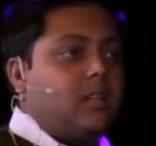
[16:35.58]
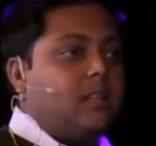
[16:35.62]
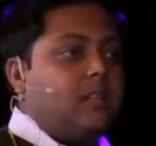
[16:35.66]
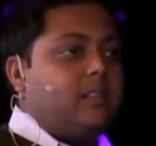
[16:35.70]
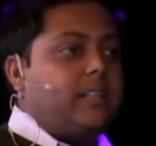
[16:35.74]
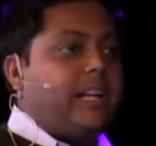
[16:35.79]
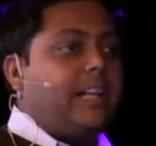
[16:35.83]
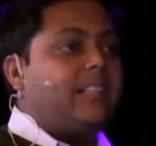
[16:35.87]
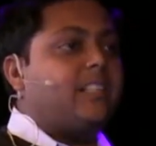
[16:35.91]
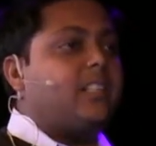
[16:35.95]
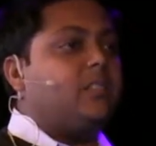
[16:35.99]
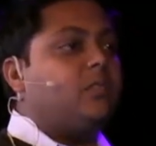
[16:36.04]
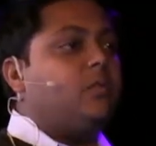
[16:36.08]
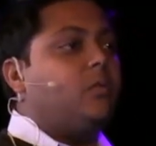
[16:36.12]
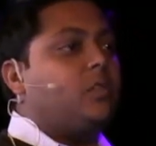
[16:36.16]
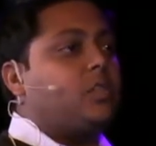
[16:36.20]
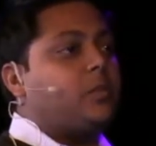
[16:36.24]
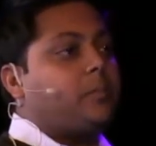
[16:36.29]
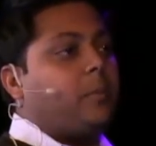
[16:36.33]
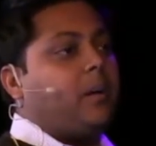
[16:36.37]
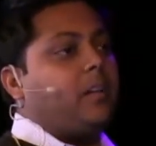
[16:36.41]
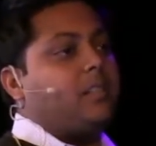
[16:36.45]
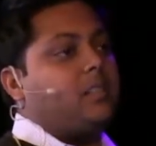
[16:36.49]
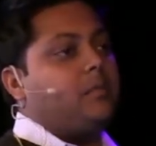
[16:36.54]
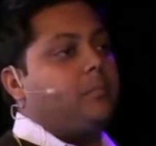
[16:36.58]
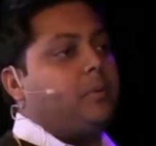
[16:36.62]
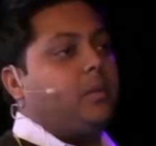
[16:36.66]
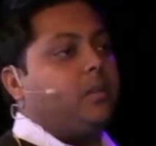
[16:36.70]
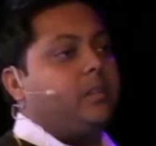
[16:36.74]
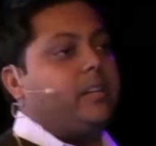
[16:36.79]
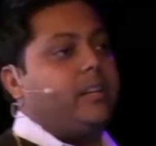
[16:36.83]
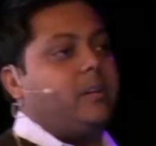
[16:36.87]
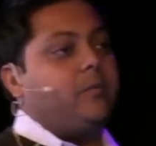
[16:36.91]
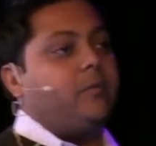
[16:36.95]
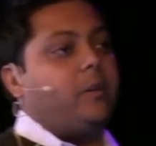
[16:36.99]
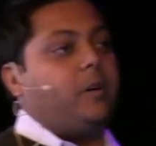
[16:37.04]
That's
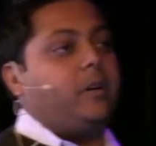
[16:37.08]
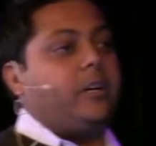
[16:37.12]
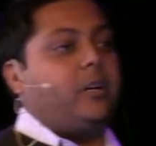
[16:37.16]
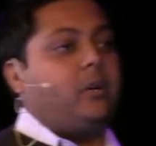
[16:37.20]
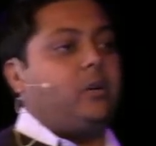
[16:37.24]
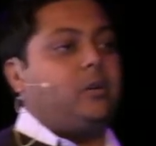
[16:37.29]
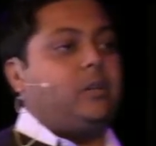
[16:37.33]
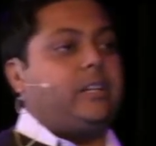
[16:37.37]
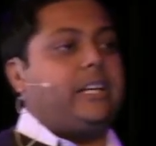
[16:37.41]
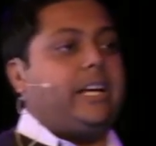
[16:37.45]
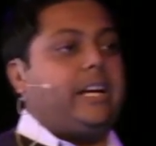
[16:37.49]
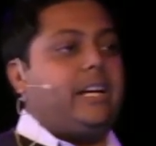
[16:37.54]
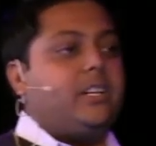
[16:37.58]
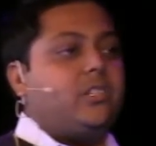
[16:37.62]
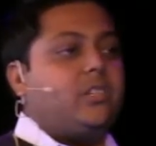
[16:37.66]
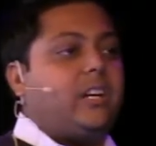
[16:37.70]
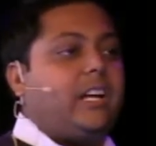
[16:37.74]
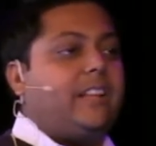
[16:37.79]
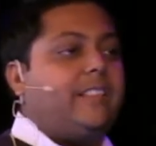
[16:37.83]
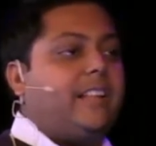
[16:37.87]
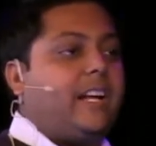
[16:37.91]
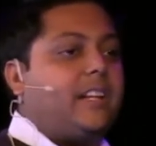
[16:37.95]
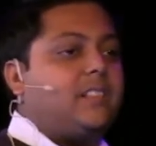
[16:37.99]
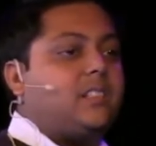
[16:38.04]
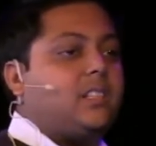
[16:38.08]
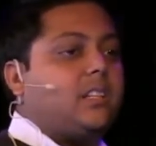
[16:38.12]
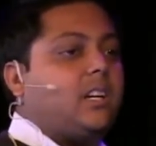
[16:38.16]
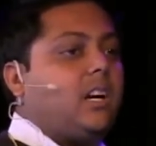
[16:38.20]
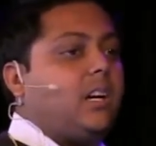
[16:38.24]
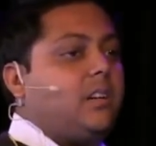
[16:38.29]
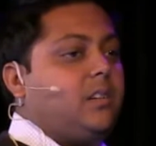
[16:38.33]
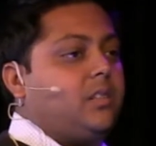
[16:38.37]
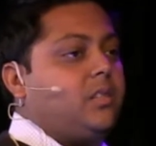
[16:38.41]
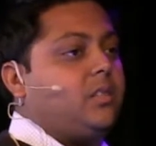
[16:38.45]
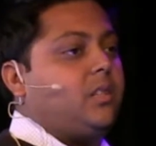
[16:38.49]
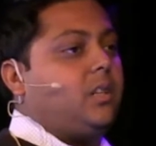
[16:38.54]
responsibility at a very early age. And that's the
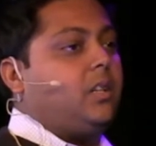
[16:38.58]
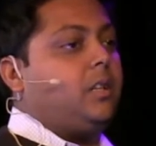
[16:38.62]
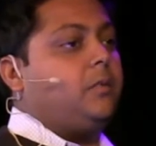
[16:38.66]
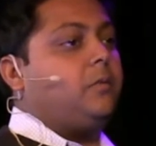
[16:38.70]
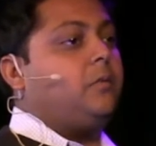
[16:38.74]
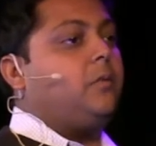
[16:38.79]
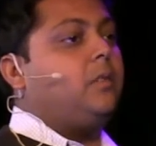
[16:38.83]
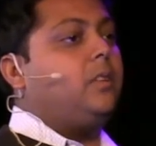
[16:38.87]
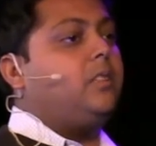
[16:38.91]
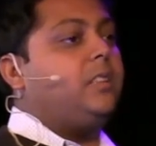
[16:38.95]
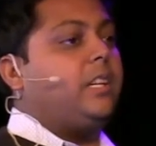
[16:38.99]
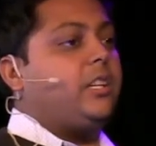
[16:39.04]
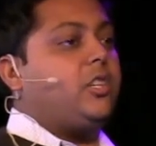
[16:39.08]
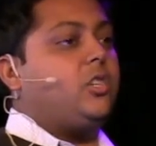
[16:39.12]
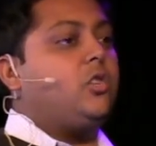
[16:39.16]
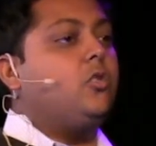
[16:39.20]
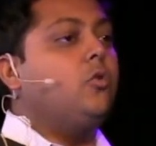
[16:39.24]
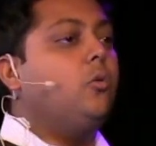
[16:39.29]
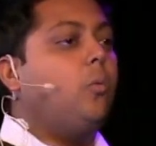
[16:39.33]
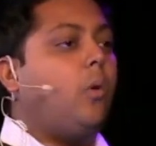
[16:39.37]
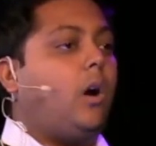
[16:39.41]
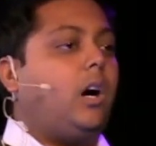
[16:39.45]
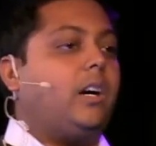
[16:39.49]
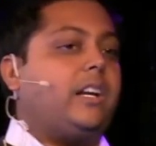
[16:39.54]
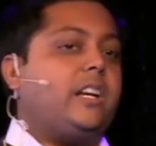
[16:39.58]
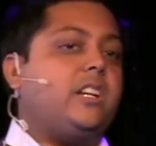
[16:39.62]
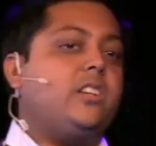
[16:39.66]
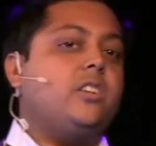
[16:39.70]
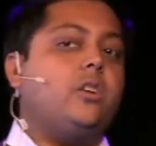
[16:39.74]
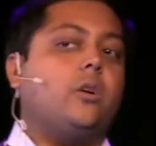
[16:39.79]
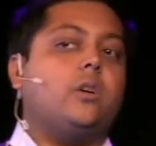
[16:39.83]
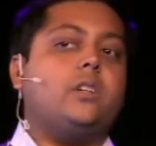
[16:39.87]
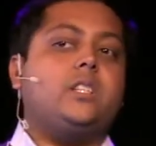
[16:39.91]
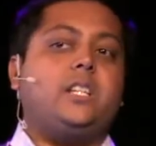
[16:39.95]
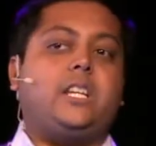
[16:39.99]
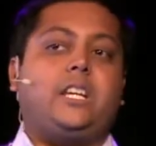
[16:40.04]
kind of stuff that you want in
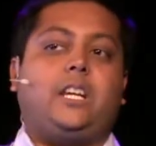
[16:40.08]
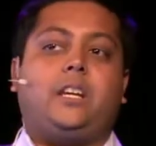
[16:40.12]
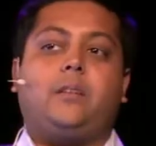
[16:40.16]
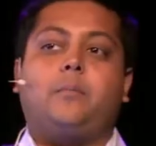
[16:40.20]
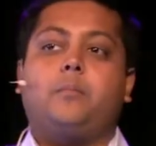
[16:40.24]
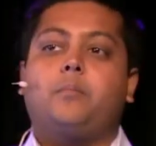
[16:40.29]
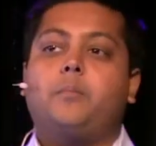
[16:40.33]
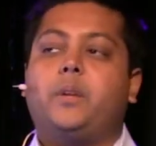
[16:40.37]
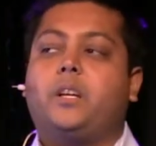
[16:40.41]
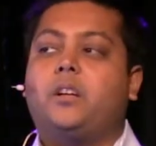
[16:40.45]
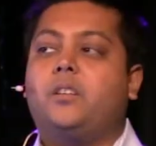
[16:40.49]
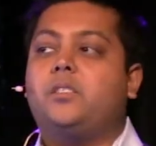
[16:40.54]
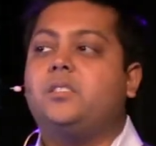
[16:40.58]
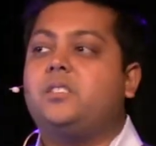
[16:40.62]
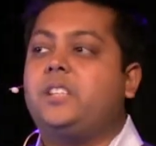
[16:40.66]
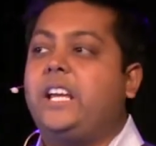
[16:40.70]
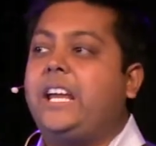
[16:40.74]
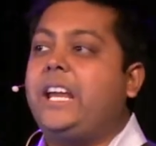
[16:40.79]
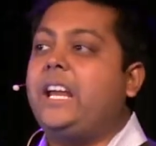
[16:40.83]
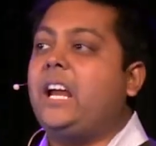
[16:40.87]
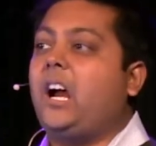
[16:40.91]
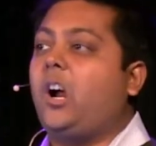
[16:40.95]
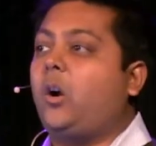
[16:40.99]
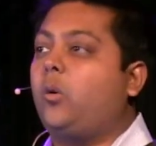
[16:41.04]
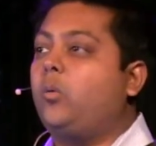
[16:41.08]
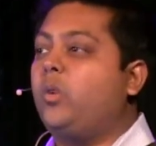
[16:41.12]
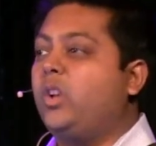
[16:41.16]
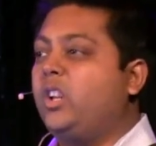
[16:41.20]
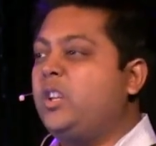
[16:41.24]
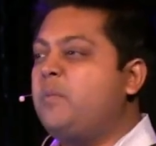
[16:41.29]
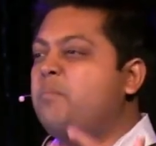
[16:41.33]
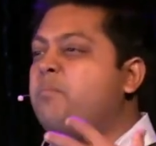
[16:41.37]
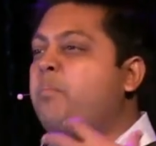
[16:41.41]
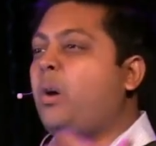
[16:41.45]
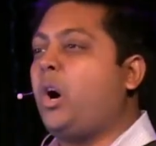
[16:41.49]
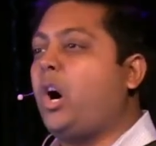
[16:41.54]
your team because they are
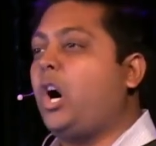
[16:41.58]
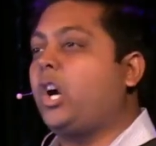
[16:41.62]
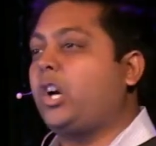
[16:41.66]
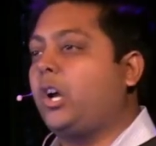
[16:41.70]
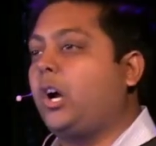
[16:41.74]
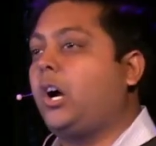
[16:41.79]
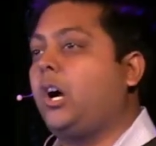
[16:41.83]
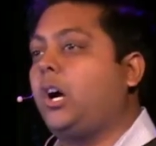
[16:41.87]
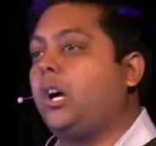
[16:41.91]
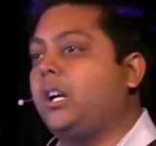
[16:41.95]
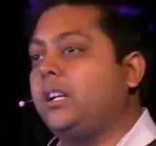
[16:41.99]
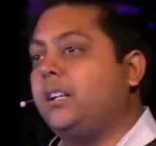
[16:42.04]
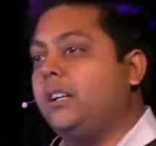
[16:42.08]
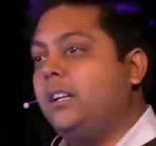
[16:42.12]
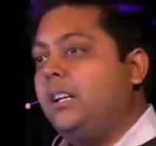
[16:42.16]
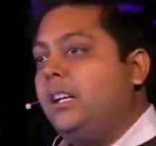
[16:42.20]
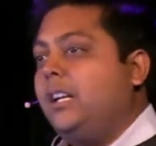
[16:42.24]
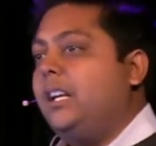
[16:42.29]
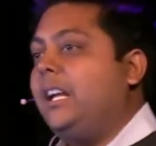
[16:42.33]
really bought on.